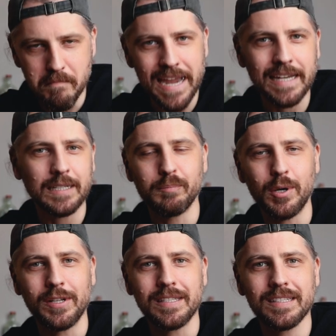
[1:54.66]
main
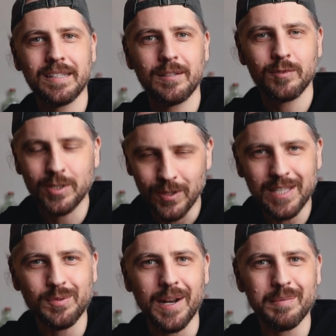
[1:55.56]
components. So
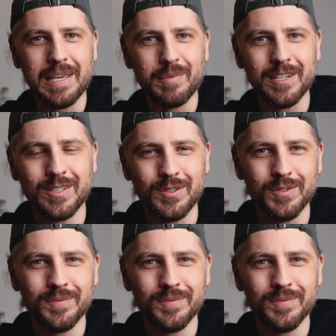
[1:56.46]
that's what I'm keeping it to.